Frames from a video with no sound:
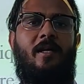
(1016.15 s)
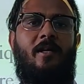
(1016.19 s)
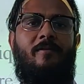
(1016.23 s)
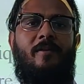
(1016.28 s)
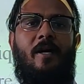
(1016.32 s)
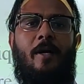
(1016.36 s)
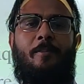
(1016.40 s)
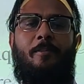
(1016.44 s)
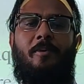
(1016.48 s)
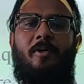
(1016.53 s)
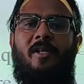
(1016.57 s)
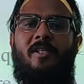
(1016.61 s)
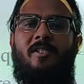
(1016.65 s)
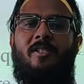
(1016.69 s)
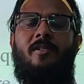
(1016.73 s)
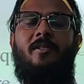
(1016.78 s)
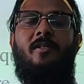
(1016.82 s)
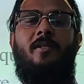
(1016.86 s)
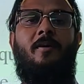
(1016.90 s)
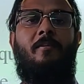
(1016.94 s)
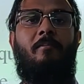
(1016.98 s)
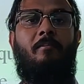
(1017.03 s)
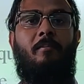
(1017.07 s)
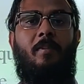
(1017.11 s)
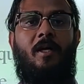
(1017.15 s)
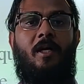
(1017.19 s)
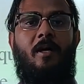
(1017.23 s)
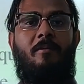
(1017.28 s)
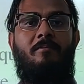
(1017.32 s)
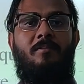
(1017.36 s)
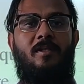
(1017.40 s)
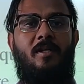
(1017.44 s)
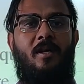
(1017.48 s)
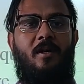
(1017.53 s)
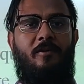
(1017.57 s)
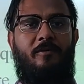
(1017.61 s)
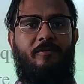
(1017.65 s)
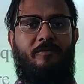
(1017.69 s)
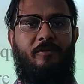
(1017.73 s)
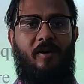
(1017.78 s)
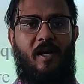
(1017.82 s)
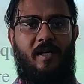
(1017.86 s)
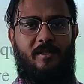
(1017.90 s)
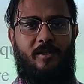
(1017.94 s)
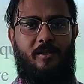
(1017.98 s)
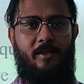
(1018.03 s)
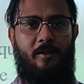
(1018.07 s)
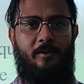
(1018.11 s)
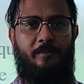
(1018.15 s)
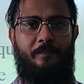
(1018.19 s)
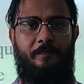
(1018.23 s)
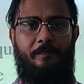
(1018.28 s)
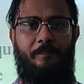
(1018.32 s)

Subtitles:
evaporation becomes faster.